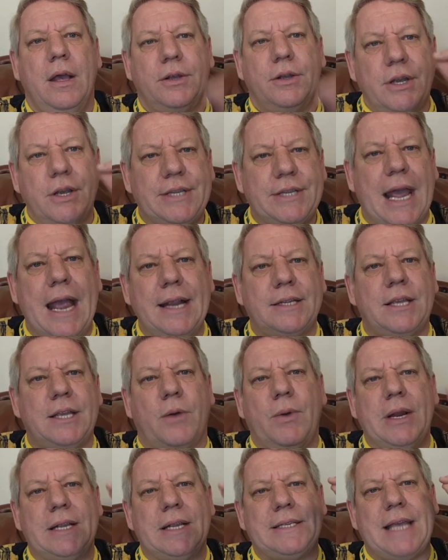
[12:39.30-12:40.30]
So saints, I
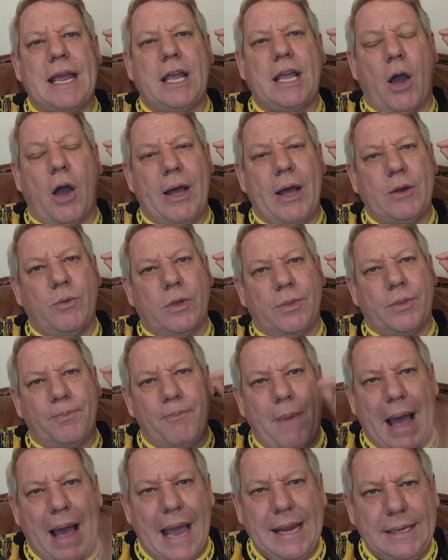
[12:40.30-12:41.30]
want to say go out with
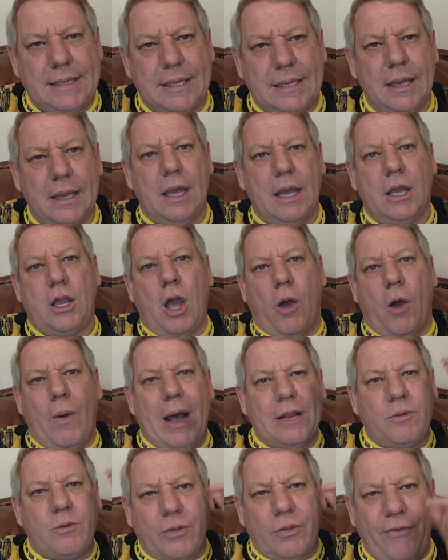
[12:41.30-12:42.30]
might, go
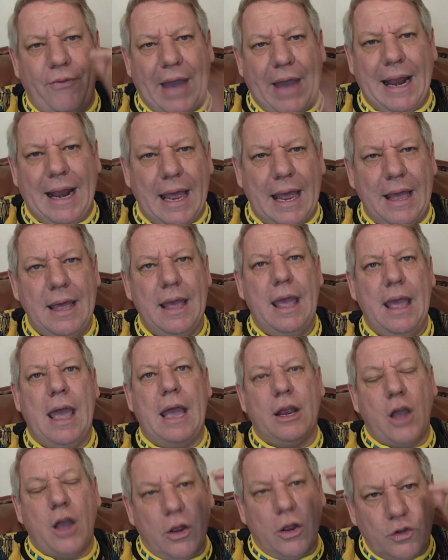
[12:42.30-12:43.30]
out with valor,
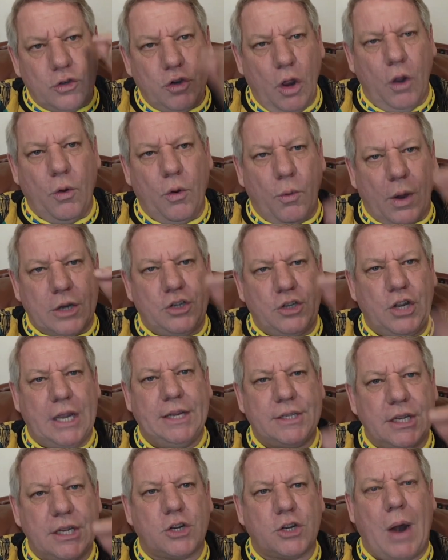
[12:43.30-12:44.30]
and go and do what
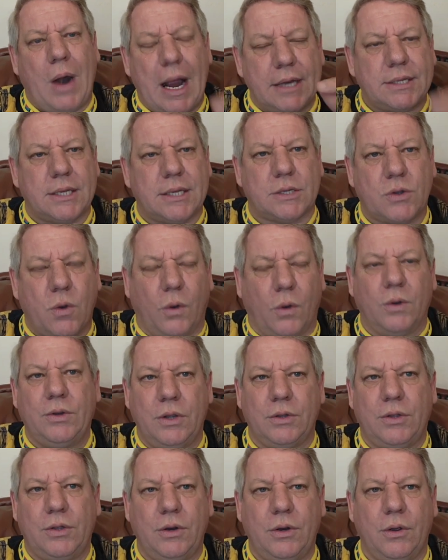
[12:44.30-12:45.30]
Jesus Christ has called
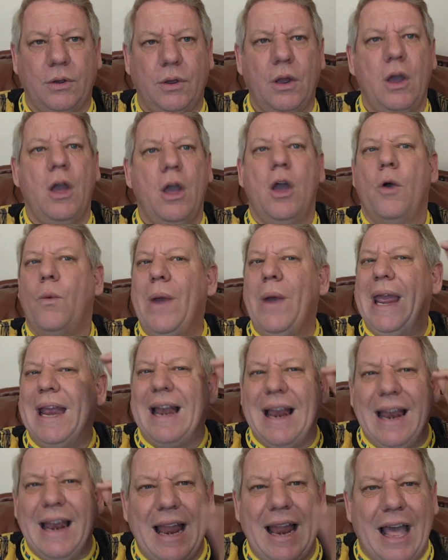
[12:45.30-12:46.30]
you to do. We
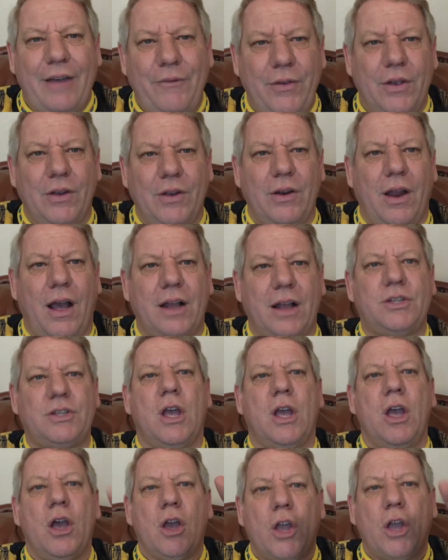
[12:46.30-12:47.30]
love you
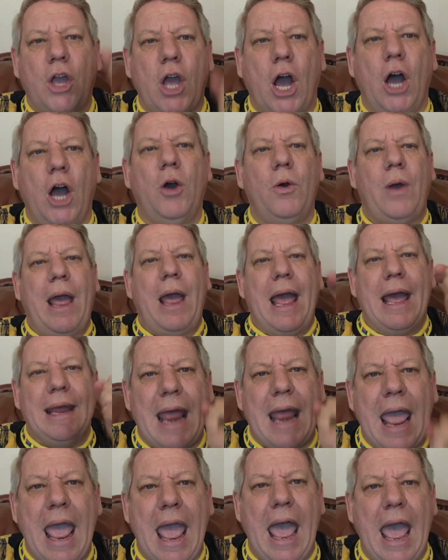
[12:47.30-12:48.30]
lots. Go
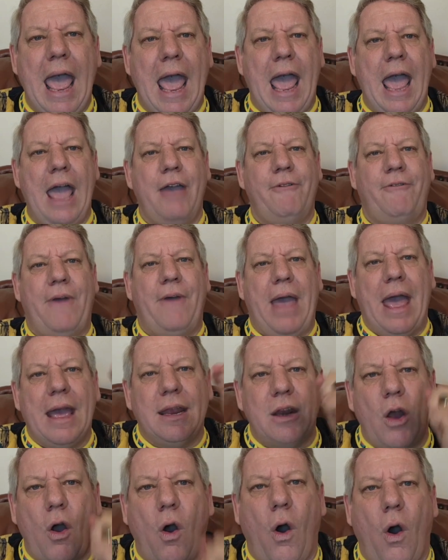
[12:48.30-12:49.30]
and have
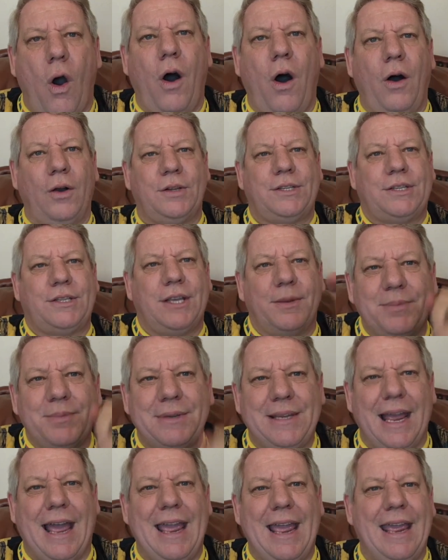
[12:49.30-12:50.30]
an
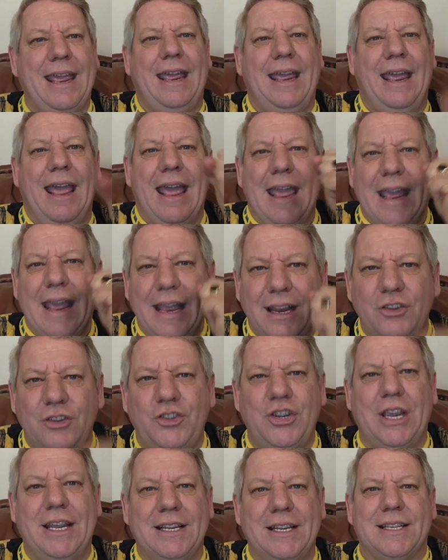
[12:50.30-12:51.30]
awesome day in
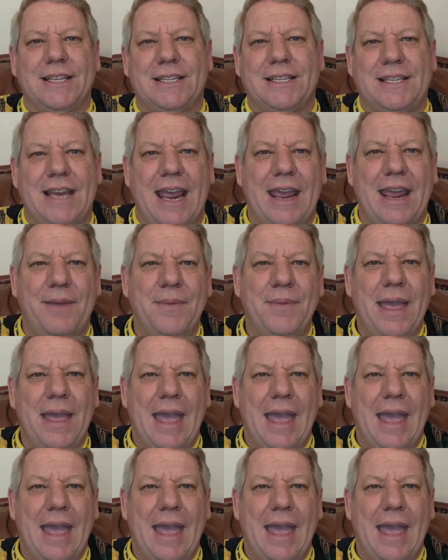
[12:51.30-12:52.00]
Jesus' name.